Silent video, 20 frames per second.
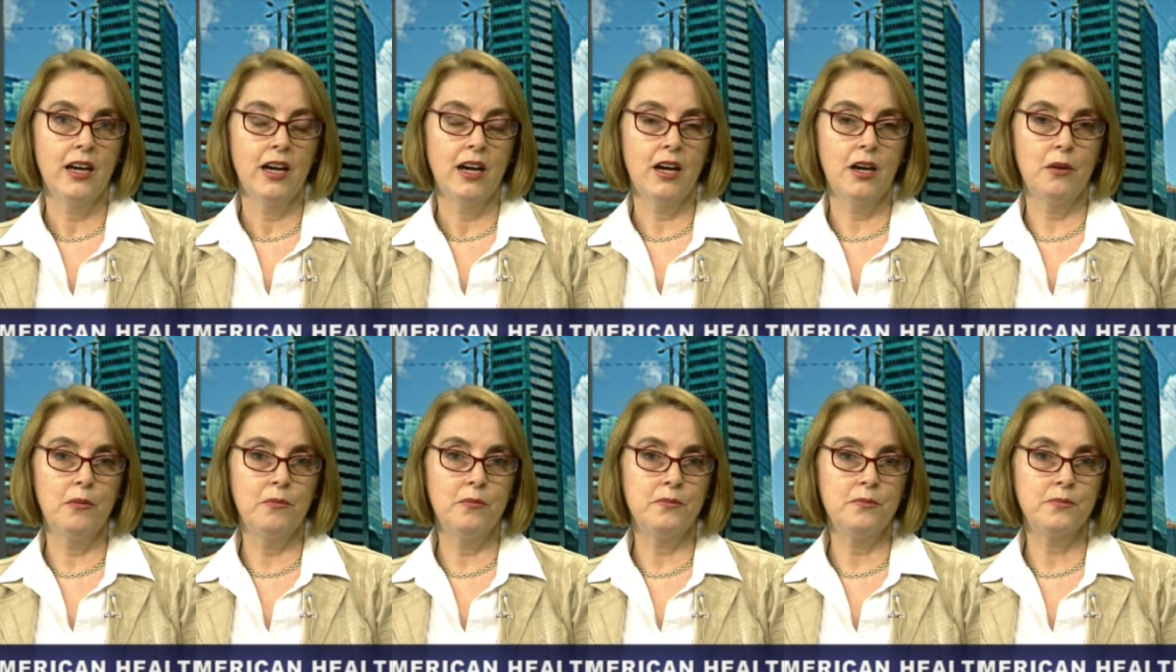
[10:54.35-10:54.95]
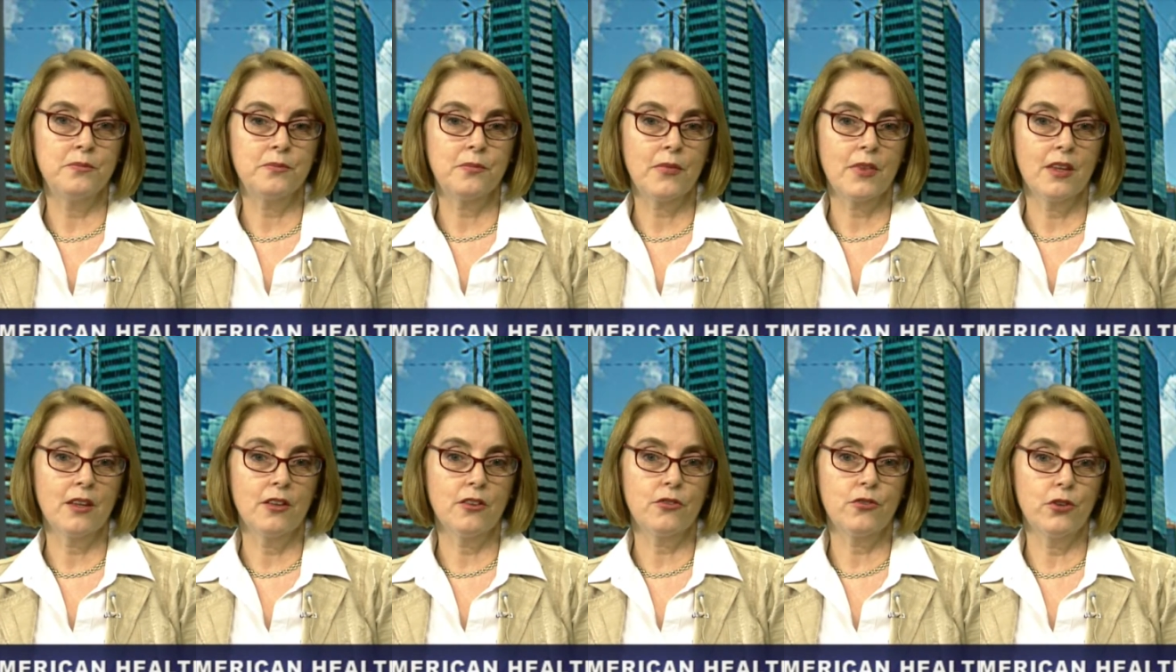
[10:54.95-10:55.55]

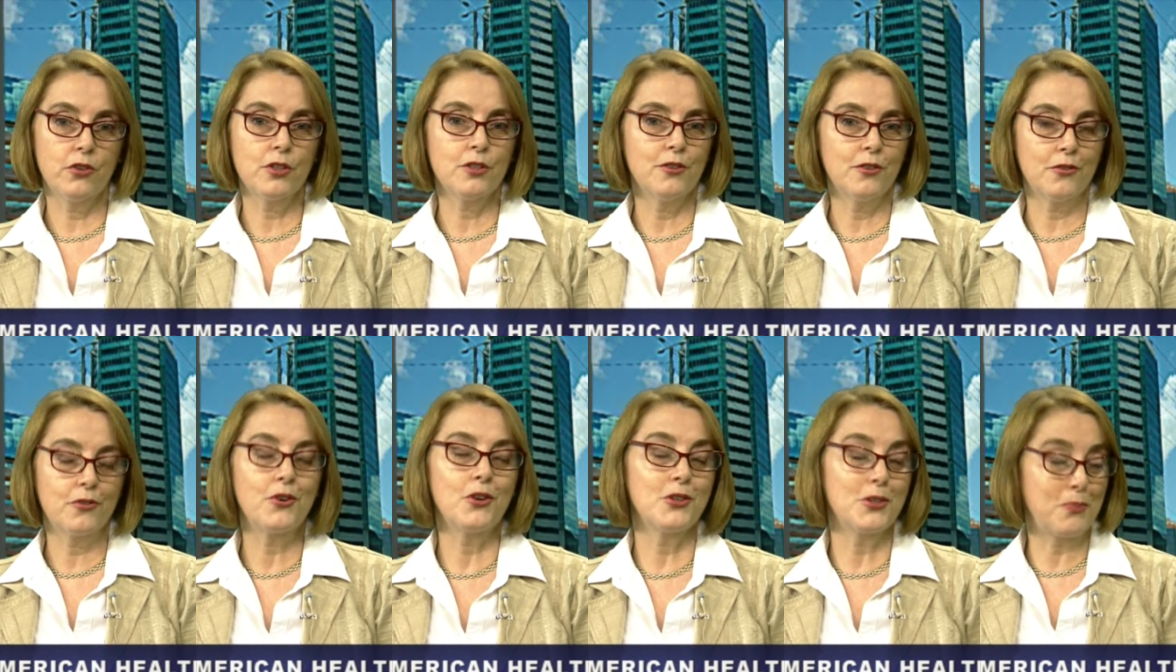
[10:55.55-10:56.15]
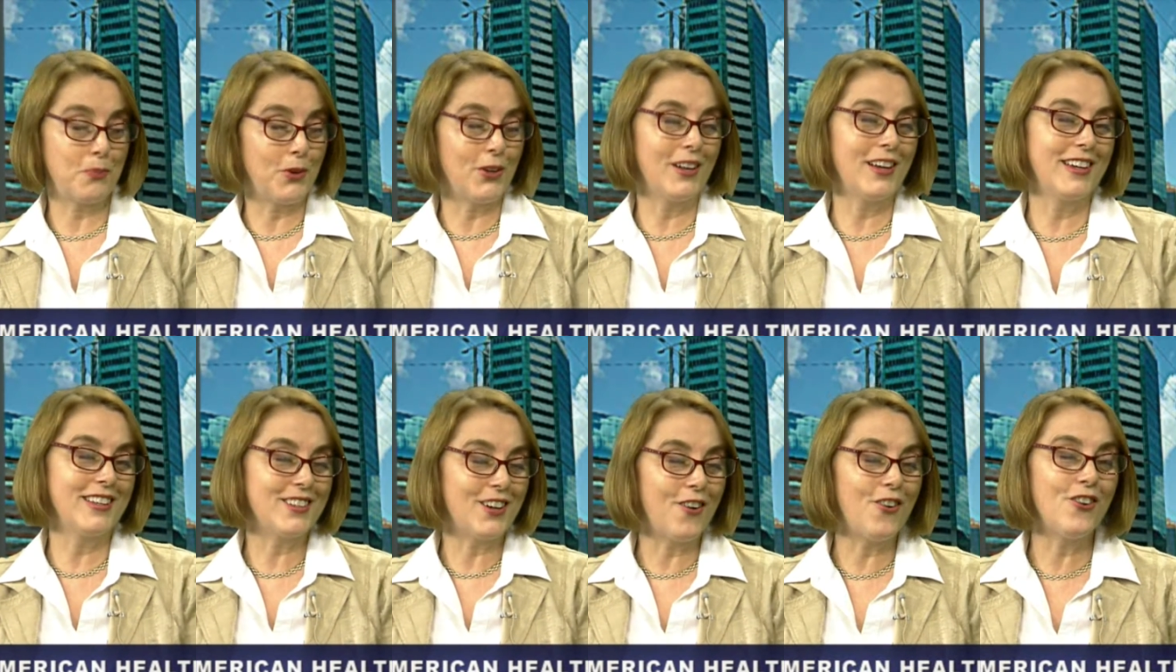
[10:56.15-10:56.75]
throw the
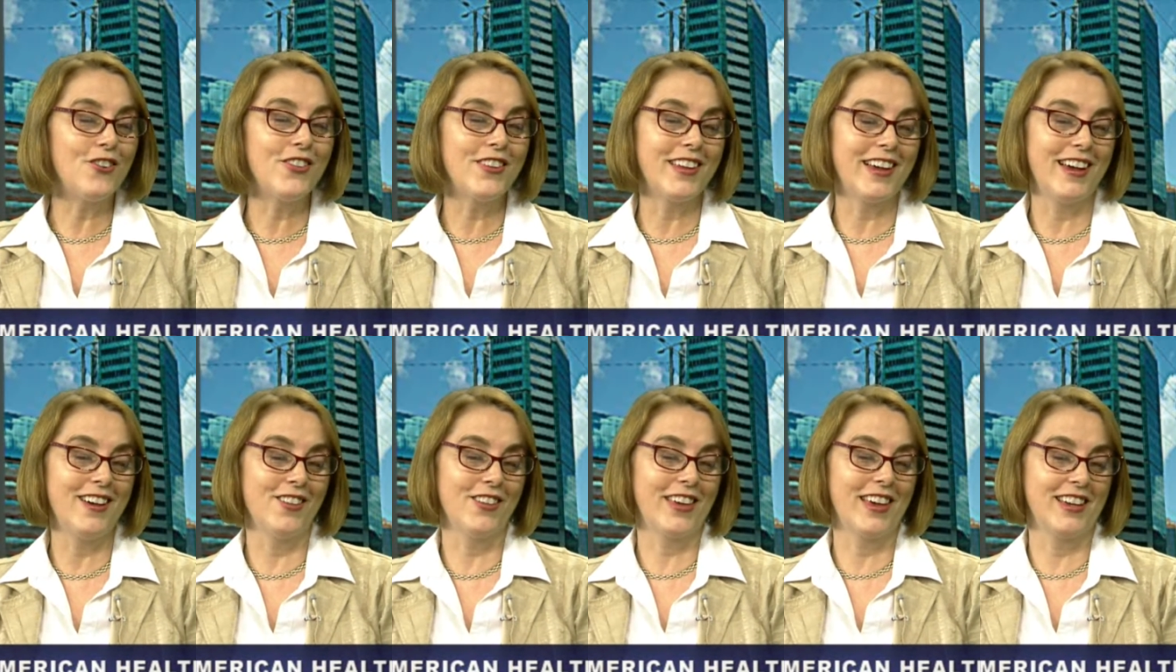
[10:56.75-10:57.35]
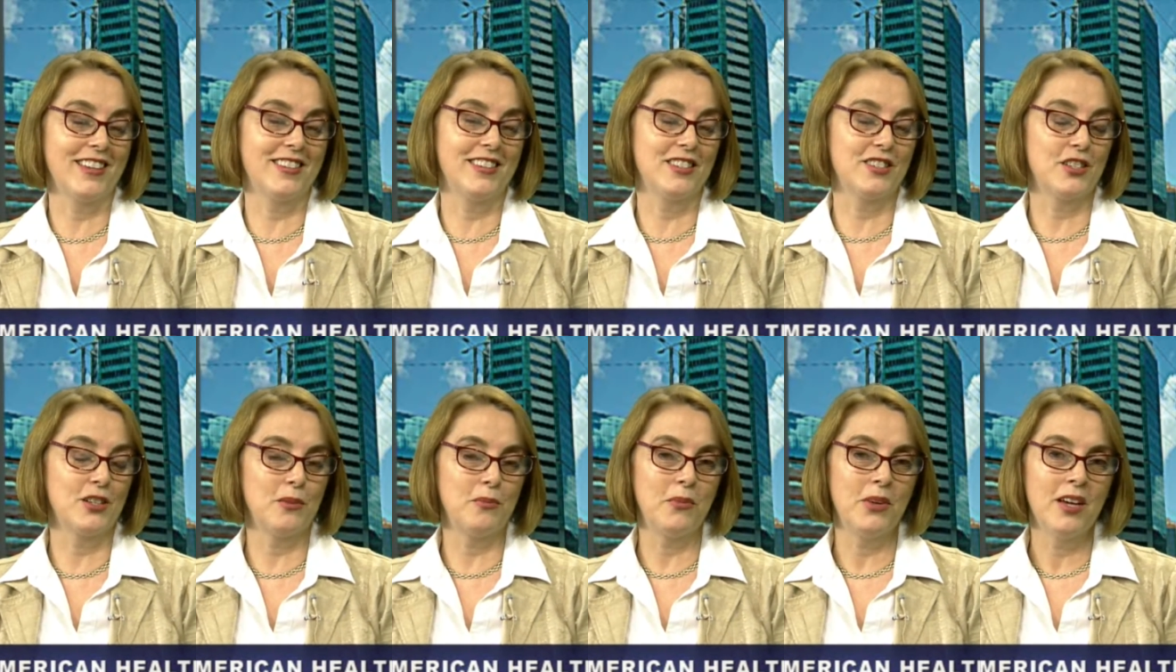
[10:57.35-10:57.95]
spotlight on the healthcare
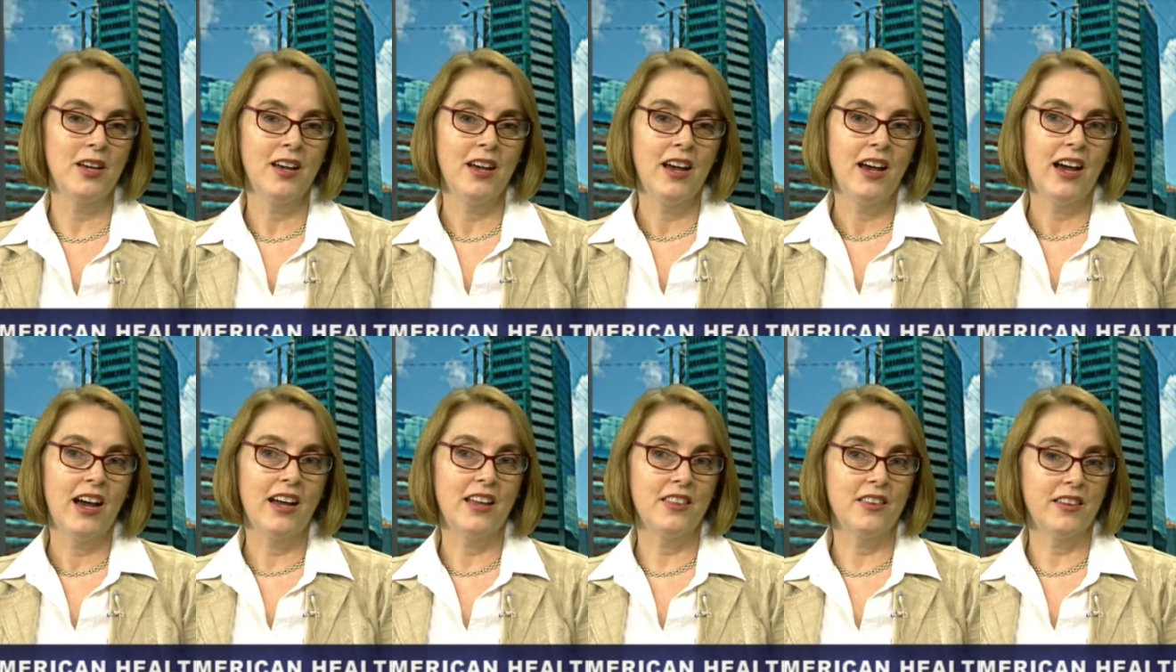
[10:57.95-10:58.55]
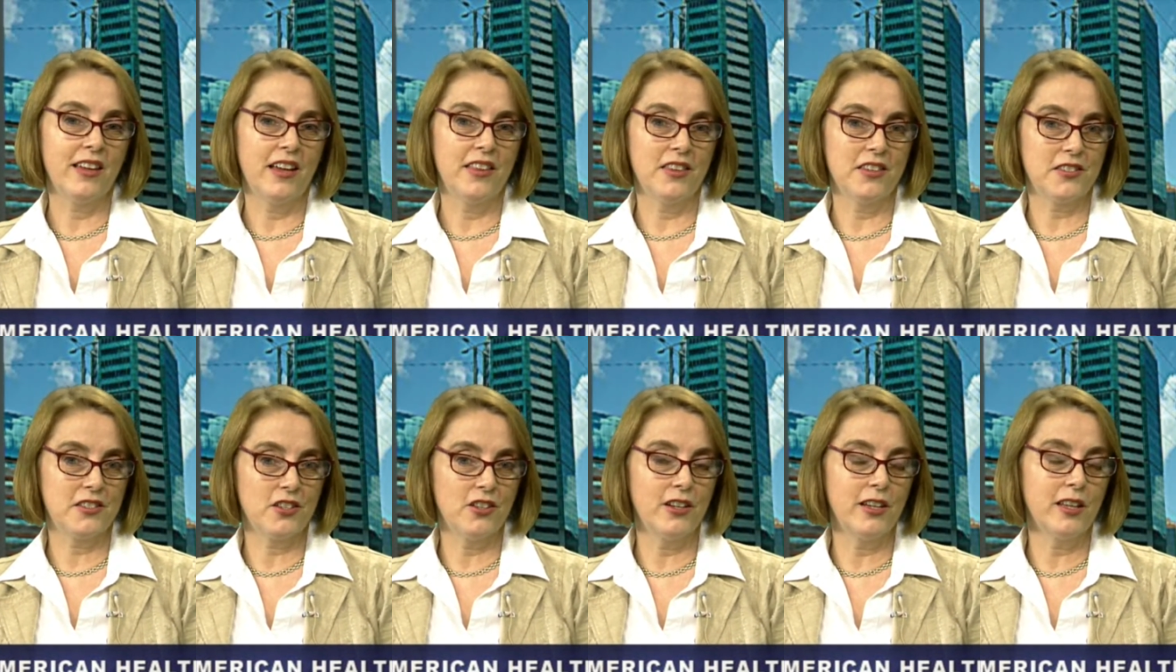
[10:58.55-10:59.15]
system and the
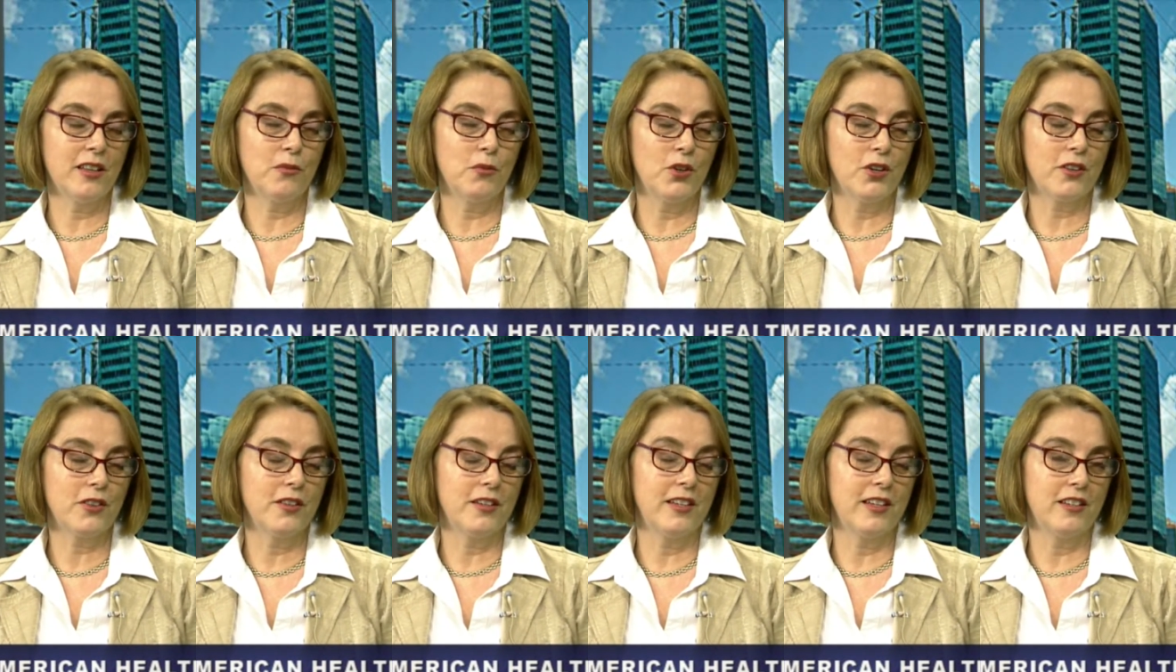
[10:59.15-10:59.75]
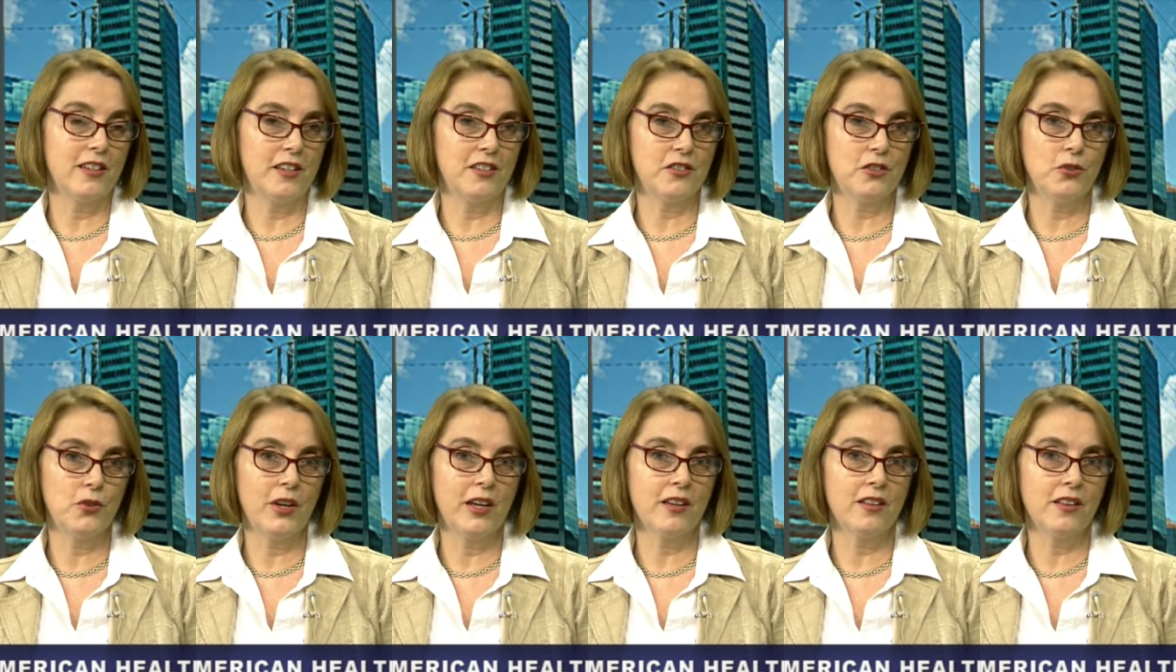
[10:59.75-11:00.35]
sterling work that it is
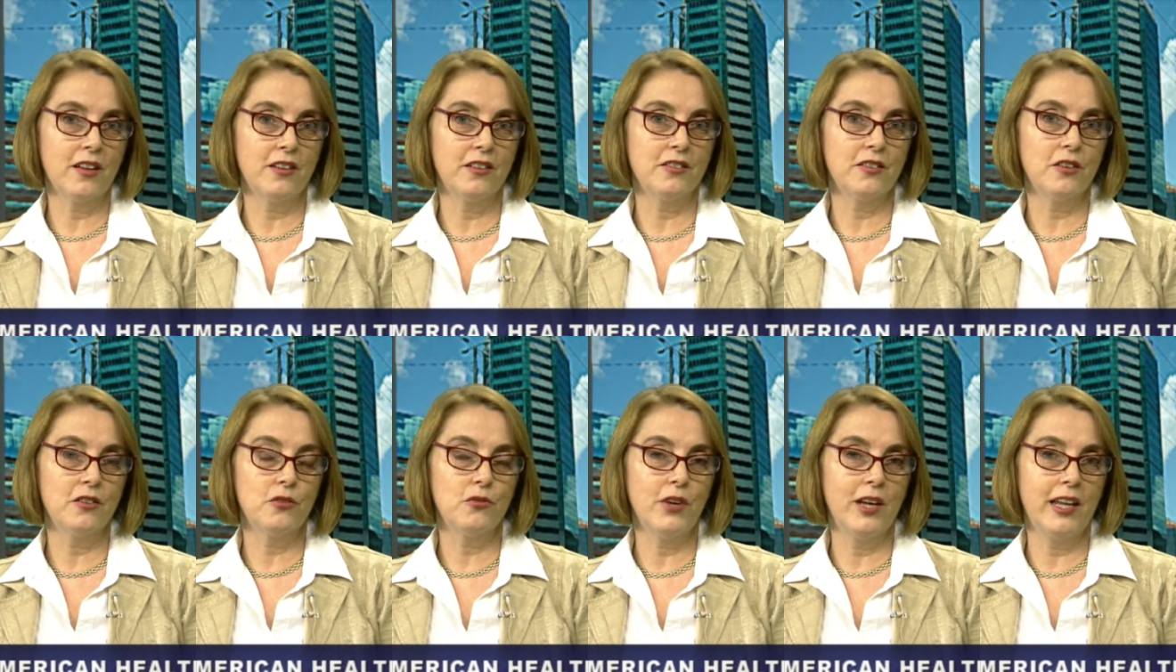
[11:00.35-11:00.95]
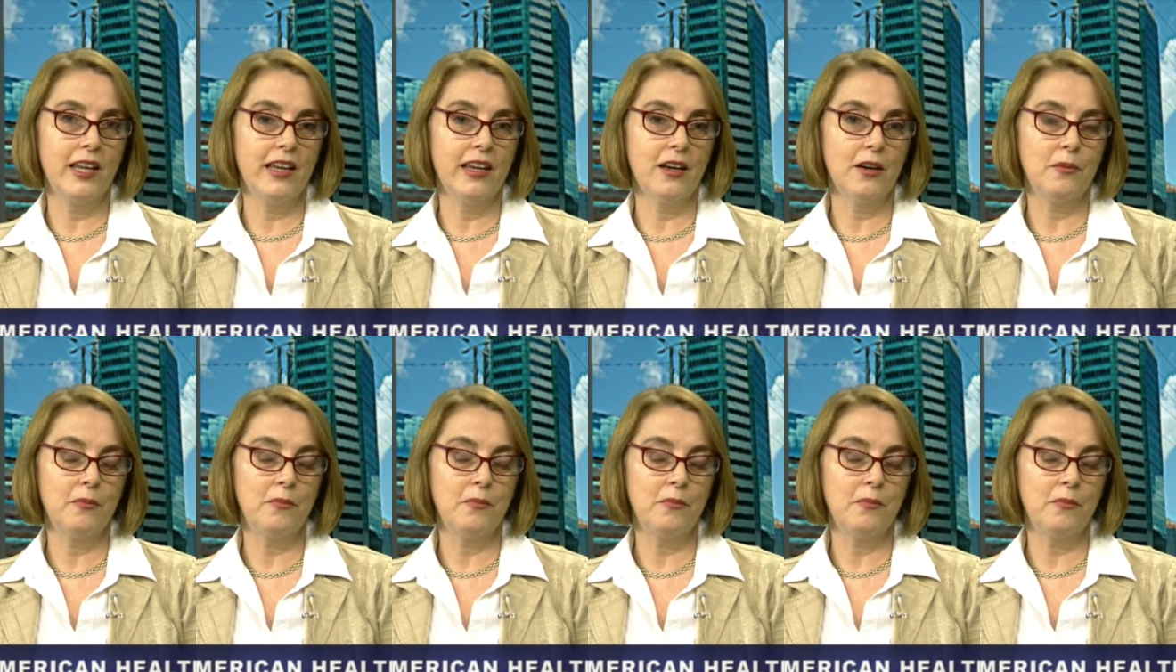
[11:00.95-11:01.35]
doing, and really